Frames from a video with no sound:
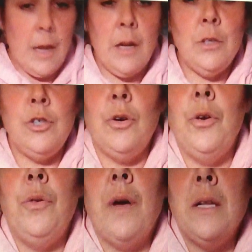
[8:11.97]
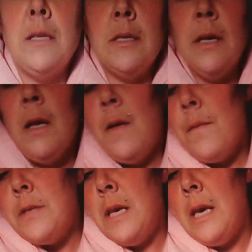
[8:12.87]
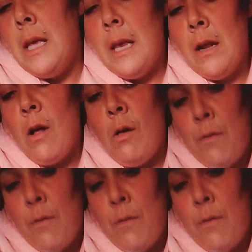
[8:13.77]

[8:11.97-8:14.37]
I'll show you see, it all